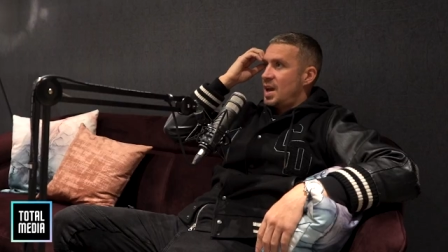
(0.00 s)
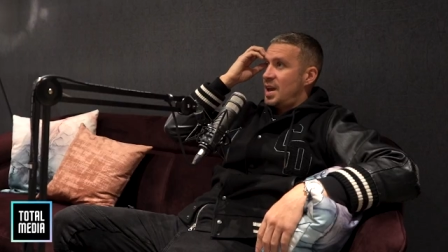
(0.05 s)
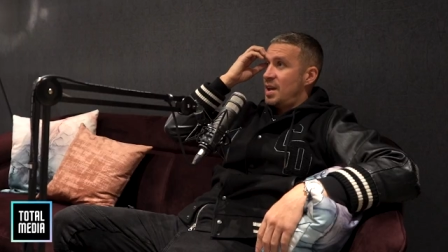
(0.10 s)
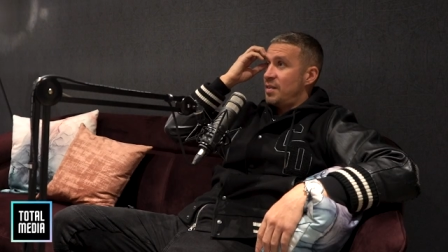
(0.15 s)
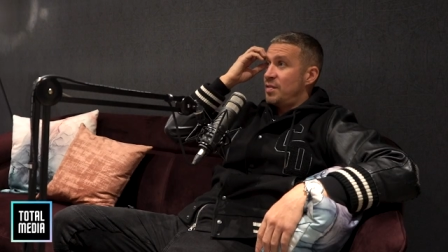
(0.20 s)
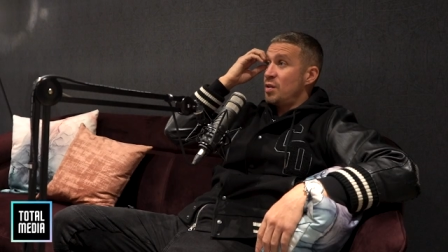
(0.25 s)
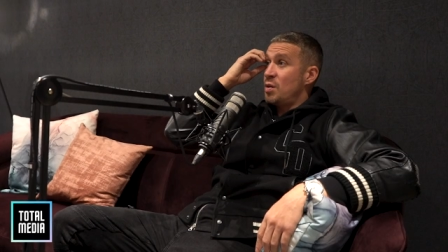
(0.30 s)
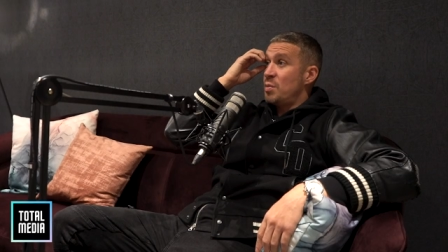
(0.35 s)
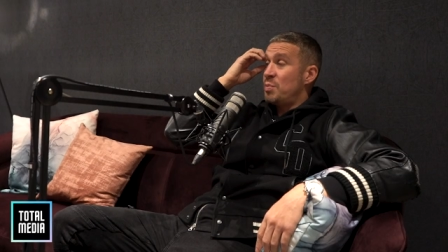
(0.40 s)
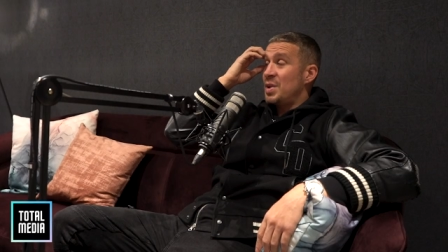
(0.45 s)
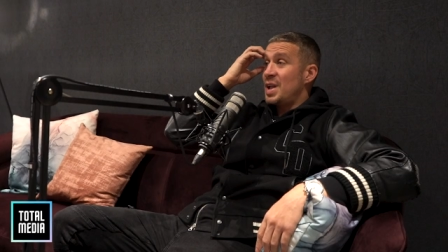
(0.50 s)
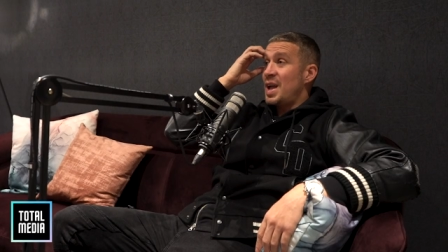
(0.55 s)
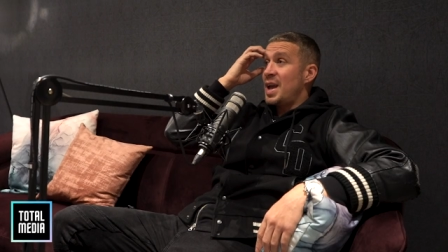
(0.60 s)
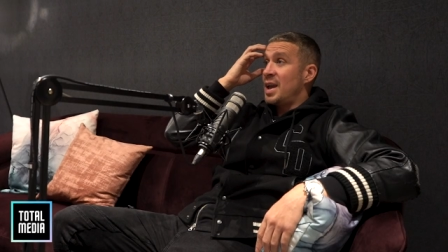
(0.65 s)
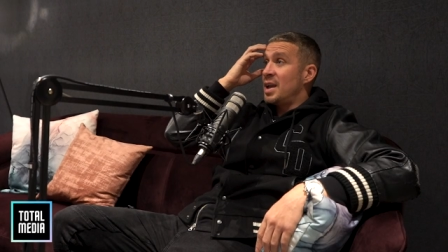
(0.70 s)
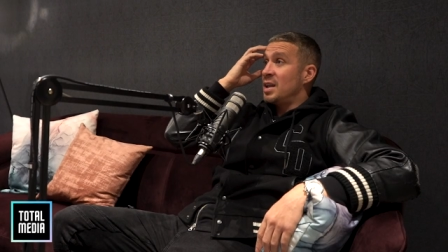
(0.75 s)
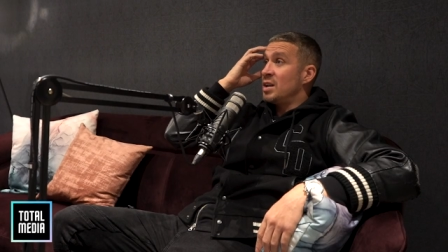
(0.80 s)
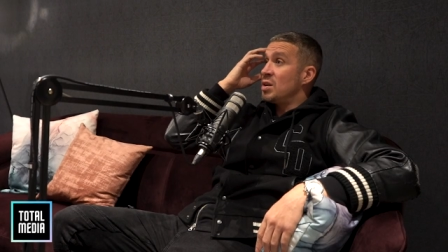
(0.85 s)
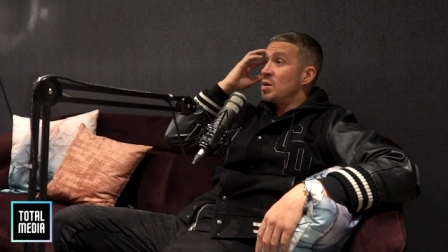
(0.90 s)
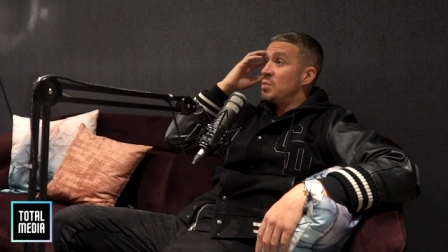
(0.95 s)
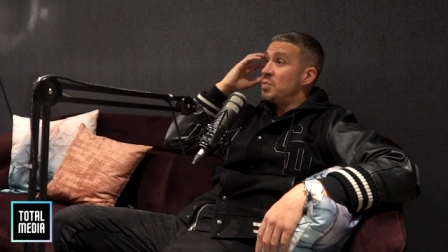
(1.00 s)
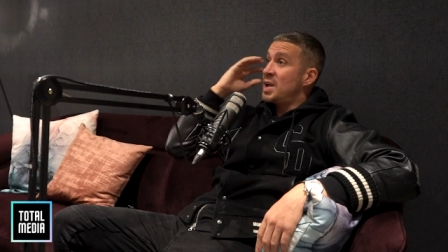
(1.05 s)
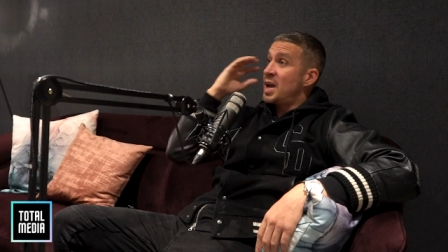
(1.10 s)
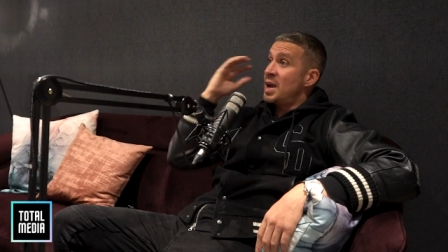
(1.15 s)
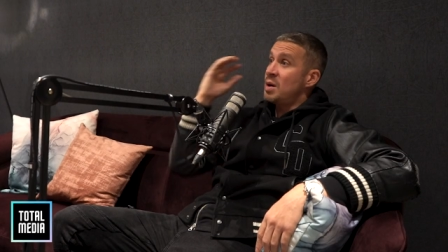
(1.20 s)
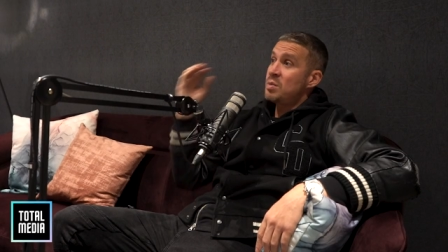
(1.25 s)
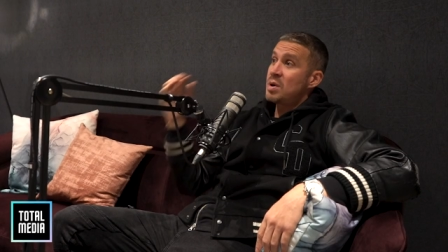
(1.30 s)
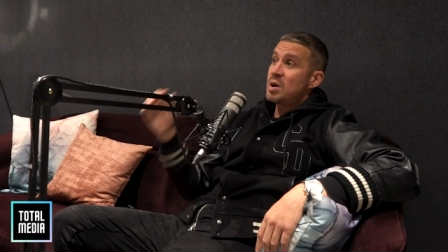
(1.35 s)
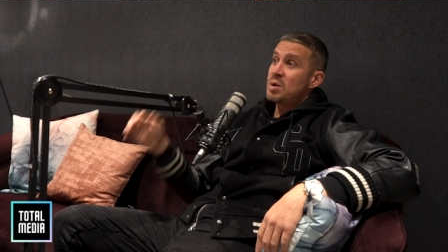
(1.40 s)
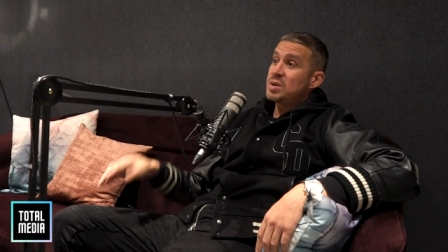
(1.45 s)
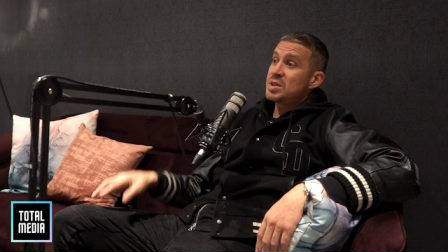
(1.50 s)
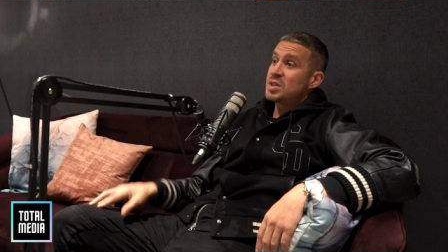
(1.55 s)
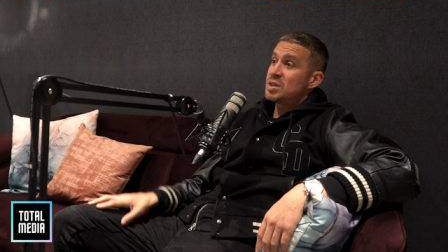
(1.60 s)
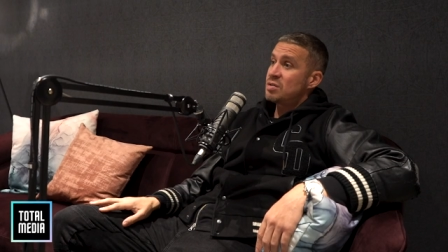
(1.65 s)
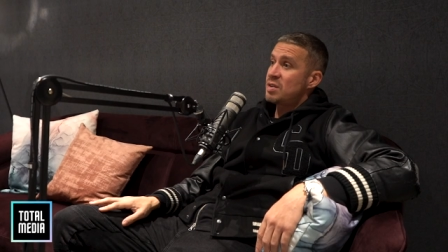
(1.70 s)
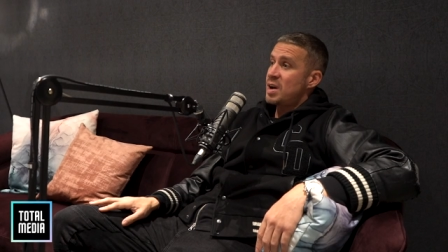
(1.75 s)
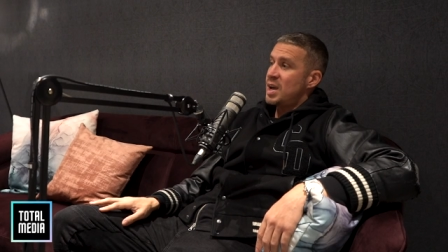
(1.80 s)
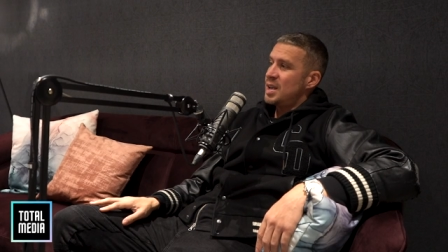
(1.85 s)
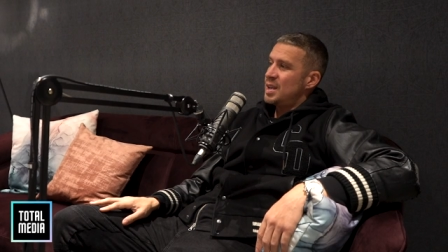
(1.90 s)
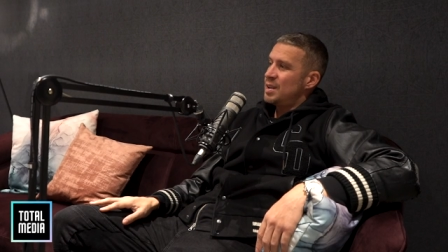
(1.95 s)
If you're playing and you're playing well, he's
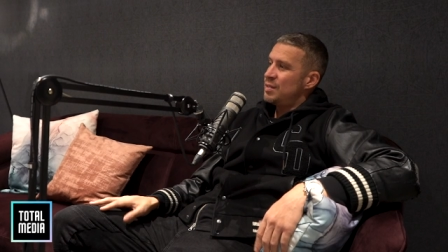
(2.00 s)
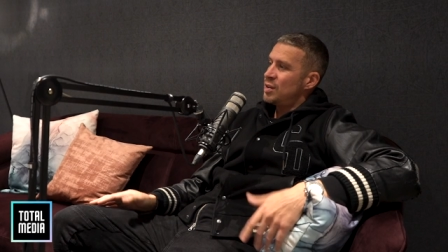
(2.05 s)
great.